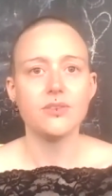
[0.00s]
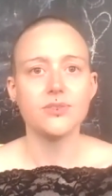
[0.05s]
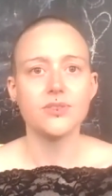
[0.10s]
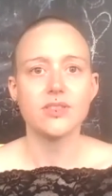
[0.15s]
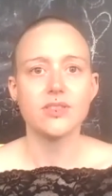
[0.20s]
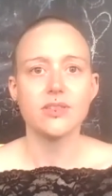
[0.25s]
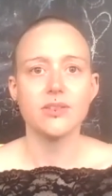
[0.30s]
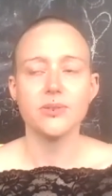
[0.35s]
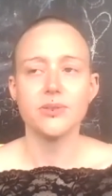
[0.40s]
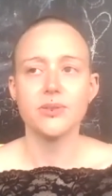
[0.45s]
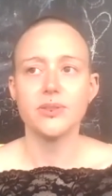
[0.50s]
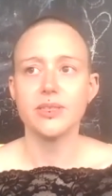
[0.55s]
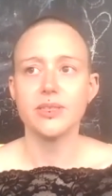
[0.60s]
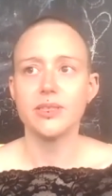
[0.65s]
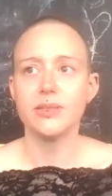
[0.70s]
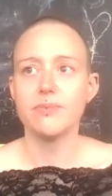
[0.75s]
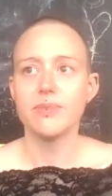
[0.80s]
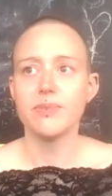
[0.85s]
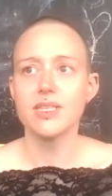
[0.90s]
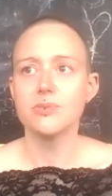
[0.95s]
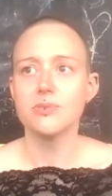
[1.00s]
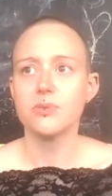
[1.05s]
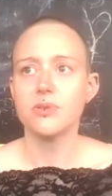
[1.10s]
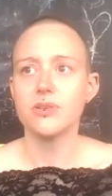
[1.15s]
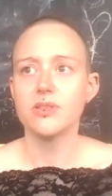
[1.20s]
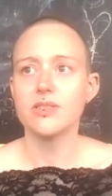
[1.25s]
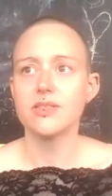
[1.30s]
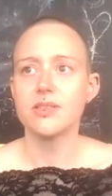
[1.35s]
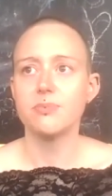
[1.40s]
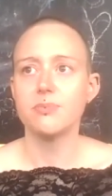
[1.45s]
So um, this
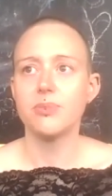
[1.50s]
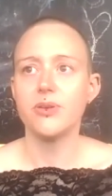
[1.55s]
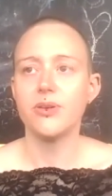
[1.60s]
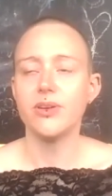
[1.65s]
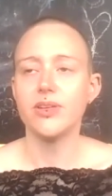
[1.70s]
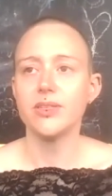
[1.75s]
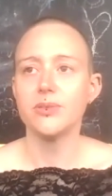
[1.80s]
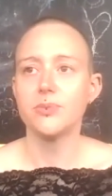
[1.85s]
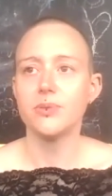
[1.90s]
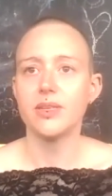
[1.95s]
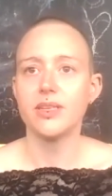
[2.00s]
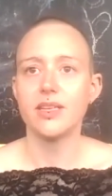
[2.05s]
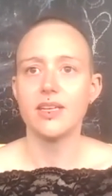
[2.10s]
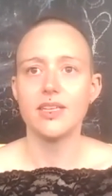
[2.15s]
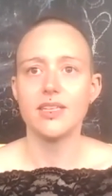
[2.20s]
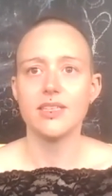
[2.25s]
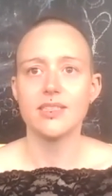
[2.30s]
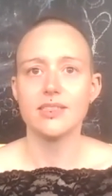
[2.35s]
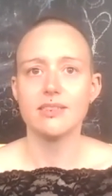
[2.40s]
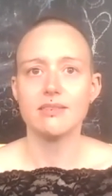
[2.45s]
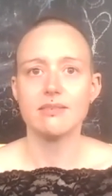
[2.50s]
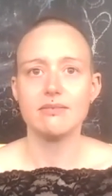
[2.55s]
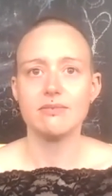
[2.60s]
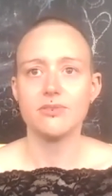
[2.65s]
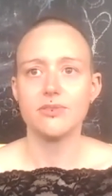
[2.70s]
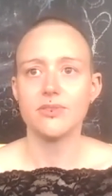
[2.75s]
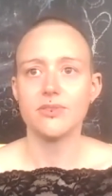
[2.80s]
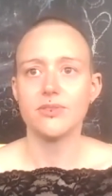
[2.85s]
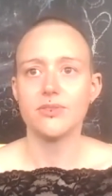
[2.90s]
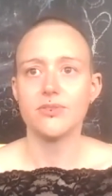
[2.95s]
was the point when I
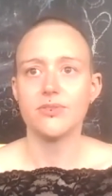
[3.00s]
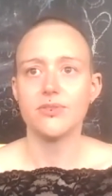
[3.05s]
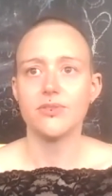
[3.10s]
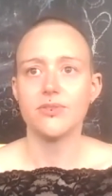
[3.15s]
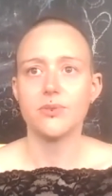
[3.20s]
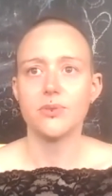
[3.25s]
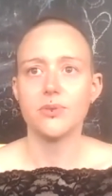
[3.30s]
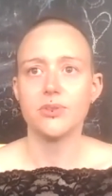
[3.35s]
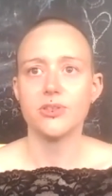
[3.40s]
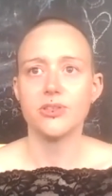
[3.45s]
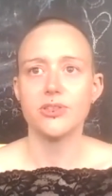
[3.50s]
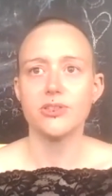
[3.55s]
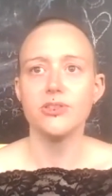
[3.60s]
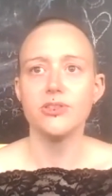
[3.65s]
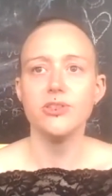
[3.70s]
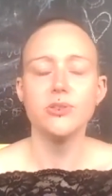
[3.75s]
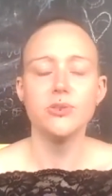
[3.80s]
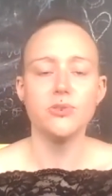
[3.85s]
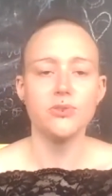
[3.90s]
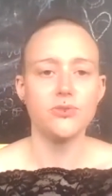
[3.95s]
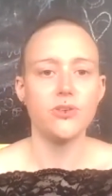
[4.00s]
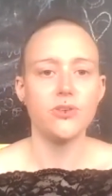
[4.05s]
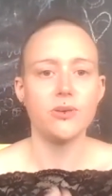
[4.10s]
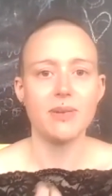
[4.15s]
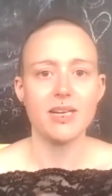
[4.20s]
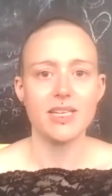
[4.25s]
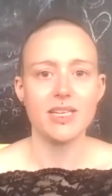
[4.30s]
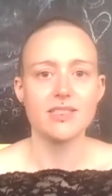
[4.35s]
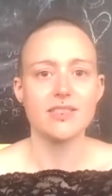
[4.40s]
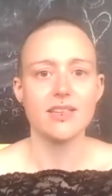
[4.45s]
knew for
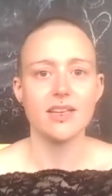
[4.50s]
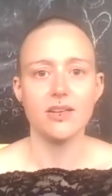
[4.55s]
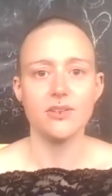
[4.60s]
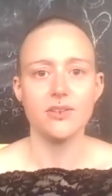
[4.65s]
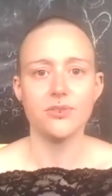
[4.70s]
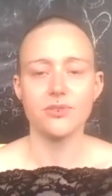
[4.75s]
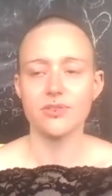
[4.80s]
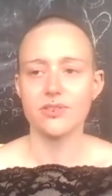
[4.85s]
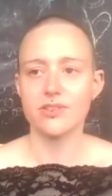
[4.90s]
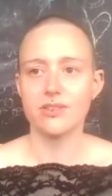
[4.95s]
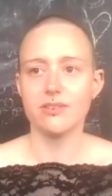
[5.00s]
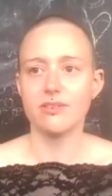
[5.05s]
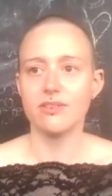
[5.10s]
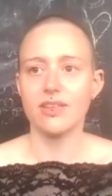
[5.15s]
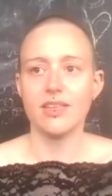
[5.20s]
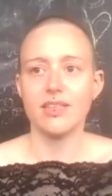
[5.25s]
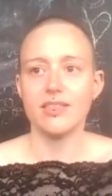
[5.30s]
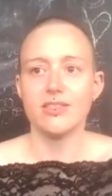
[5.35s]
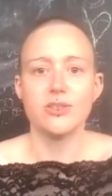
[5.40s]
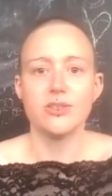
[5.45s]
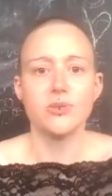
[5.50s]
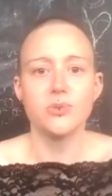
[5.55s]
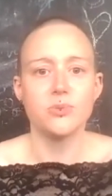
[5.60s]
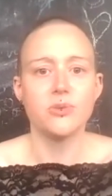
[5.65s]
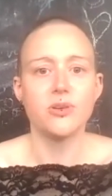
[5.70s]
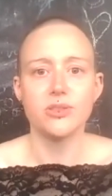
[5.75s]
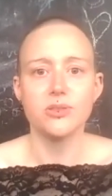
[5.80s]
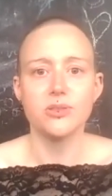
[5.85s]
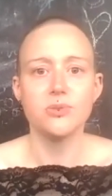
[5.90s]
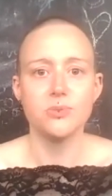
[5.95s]
myself. So I don't
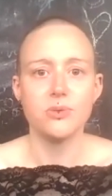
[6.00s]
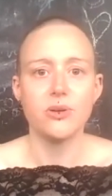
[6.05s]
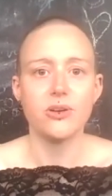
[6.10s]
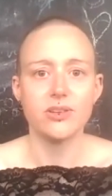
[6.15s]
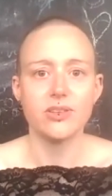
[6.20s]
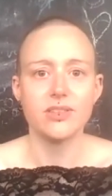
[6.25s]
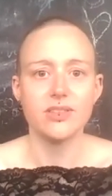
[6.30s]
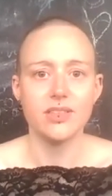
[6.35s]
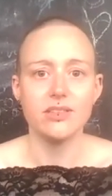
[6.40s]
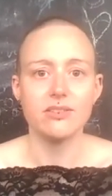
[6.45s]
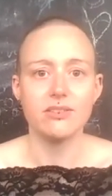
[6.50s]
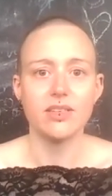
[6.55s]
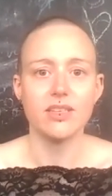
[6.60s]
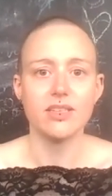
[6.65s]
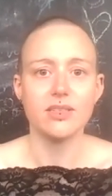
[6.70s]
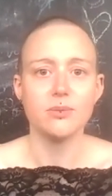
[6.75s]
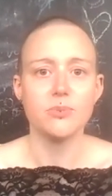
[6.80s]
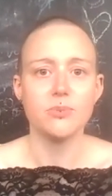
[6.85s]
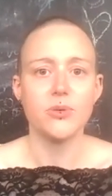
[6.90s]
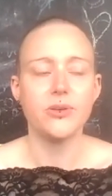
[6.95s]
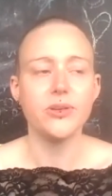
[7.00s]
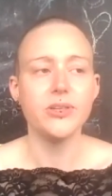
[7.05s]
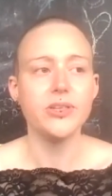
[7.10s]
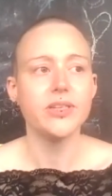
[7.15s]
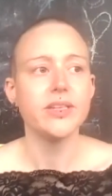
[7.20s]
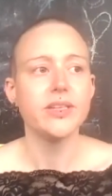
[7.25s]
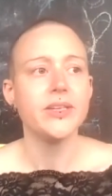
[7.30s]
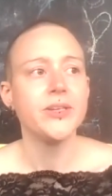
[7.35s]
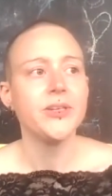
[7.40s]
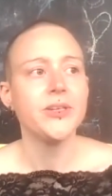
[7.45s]
want to work here anymore,
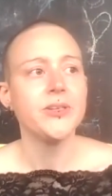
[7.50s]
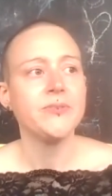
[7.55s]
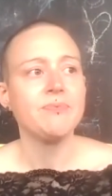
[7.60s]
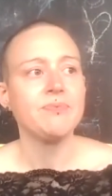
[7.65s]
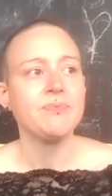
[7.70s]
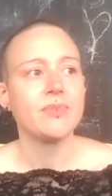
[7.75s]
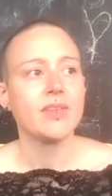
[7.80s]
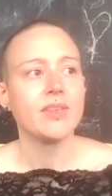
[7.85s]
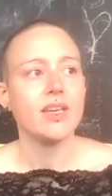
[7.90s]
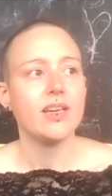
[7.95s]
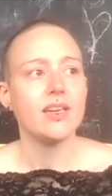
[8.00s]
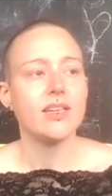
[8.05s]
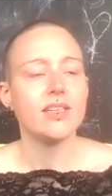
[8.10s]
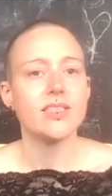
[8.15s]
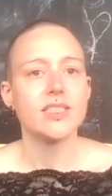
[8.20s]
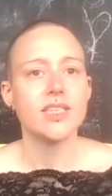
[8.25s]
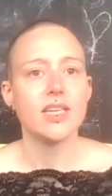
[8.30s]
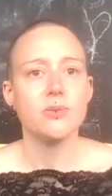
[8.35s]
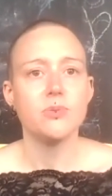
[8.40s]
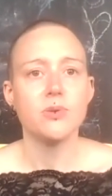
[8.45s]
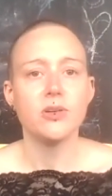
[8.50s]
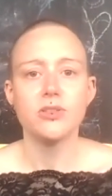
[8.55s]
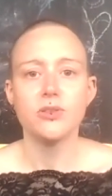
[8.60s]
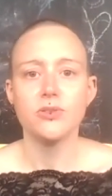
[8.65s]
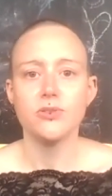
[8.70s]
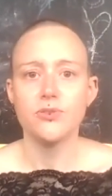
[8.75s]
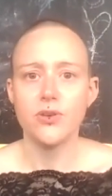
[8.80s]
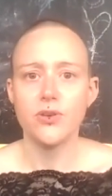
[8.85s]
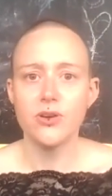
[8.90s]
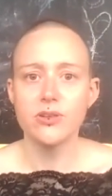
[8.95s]
and I want to
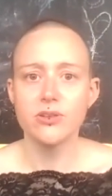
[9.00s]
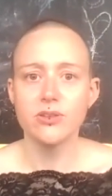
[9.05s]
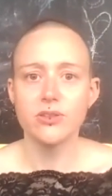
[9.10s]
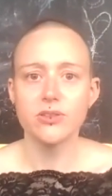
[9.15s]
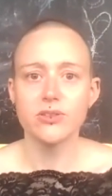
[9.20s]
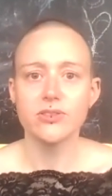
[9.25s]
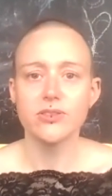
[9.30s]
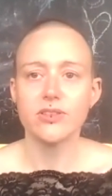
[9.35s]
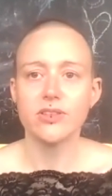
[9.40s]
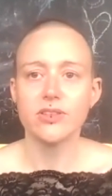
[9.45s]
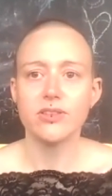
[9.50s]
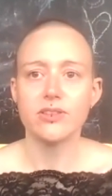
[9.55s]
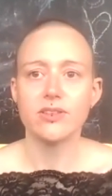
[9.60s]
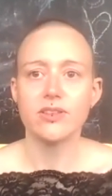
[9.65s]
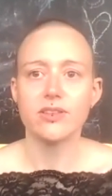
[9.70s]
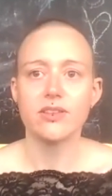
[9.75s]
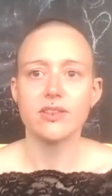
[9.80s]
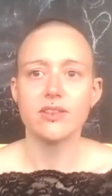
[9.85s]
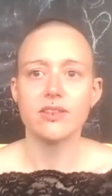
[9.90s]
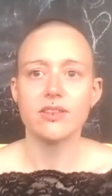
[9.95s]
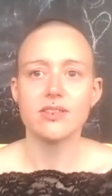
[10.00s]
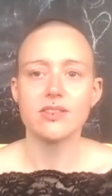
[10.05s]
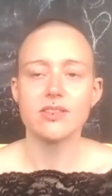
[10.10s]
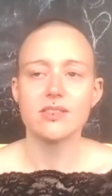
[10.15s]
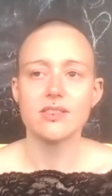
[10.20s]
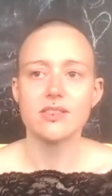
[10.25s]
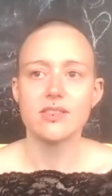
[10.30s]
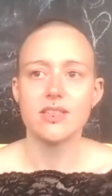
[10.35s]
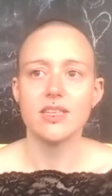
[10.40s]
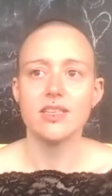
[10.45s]
focus on the
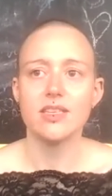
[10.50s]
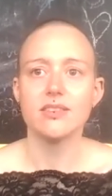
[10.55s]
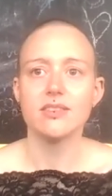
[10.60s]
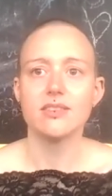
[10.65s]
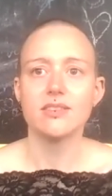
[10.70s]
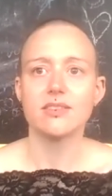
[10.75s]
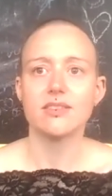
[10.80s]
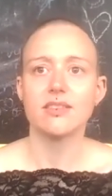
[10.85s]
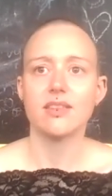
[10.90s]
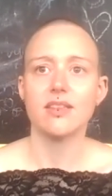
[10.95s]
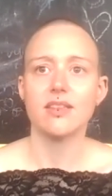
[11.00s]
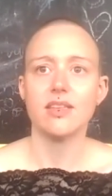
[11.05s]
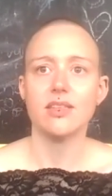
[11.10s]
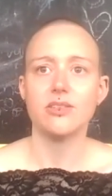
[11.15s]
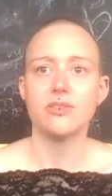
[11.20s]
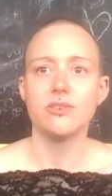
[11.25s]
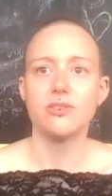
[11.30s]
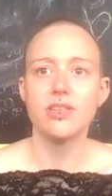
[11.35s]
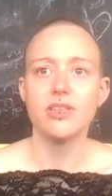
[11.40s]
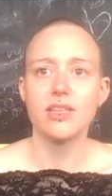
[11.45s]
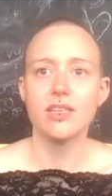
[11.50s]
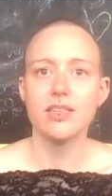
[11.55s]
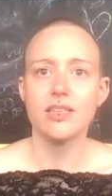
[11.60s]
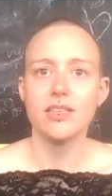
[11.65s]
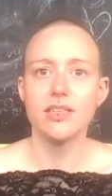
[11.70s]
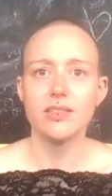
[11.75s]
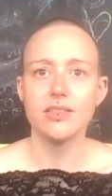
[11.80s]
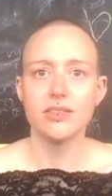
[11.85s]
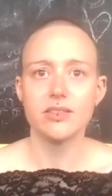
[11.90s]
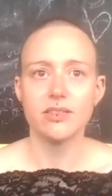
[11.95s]
things that
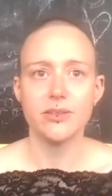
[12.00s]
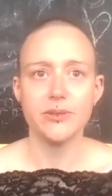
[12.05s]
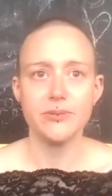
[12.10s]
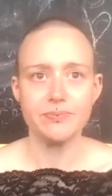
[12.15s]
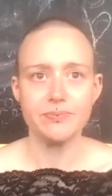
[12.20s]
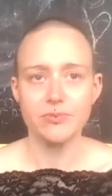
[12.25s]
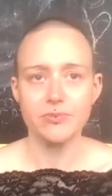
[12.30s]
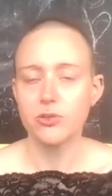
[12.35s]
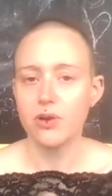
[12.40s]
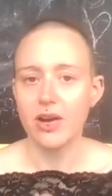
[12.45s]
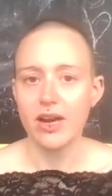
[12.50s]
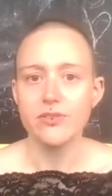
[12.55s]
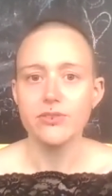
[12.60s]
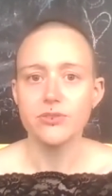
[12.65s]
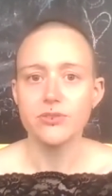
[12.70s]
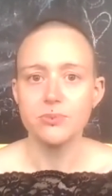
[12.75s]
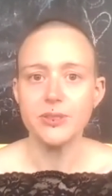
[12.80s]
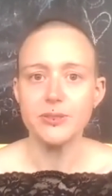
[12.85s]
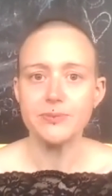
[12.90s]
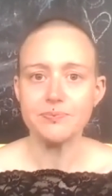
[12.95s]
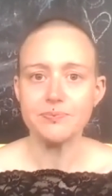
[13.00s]
really um, drives me.